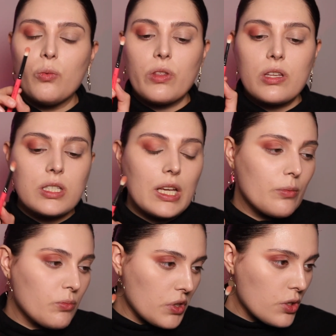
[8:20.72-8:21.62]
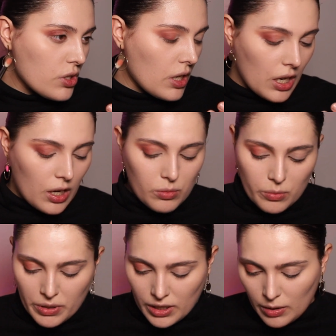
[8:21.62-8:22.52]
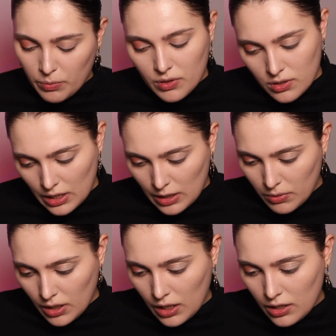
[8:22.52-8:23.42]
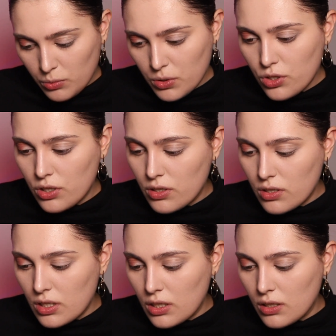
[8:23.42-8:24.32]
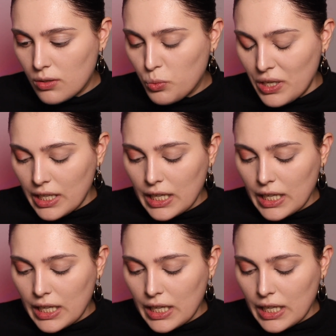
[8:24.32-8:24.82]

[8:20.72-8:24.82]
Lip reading: with the same brush, I will pick up the same color, which is Wink,